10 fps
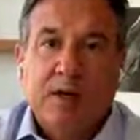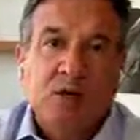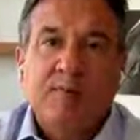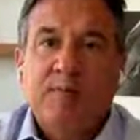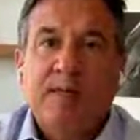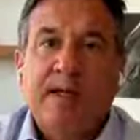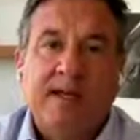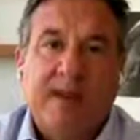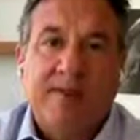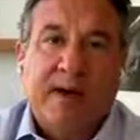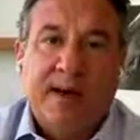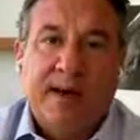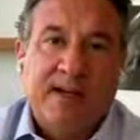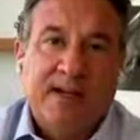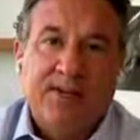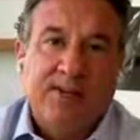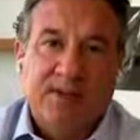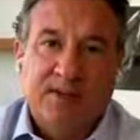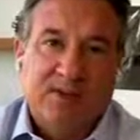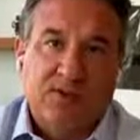Human beings by
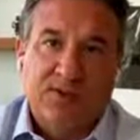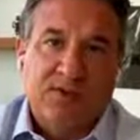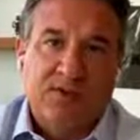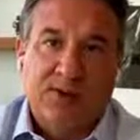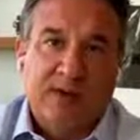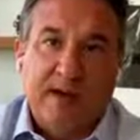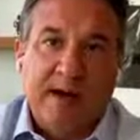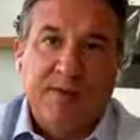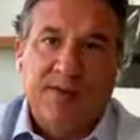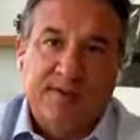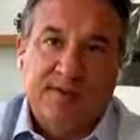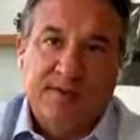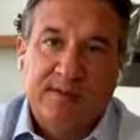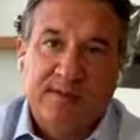nature are social and collaborative.